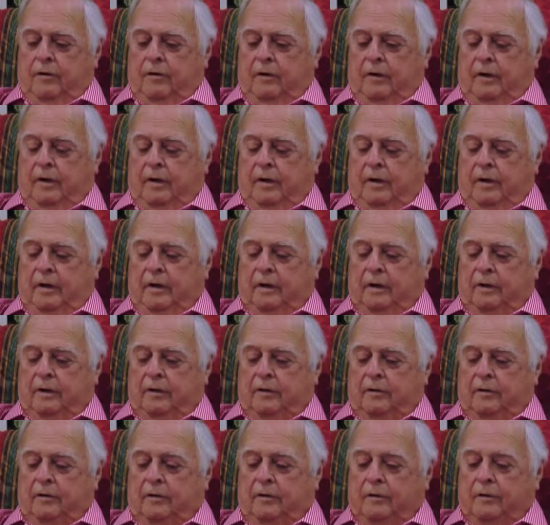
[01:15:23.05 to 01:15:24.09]
She
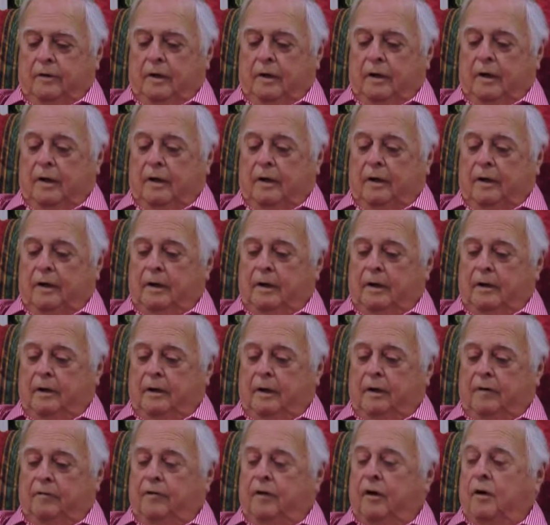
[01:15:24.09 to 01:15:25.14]
is, oddly enough,